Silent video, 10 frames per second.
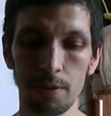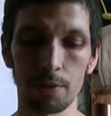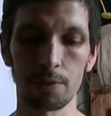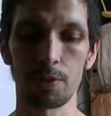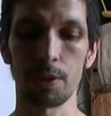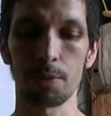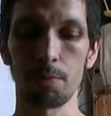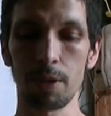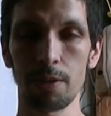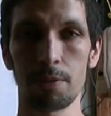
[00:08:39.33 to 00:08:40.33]
You can take a
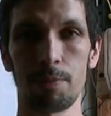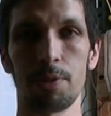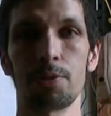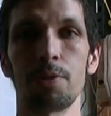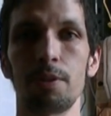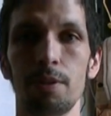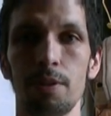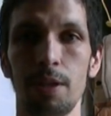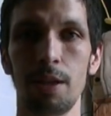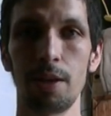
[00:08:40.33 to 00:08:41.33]
breath, make sure your
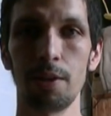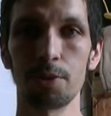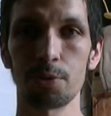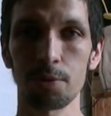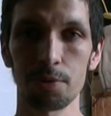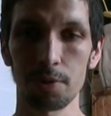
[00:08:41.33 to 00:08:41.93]
shoulders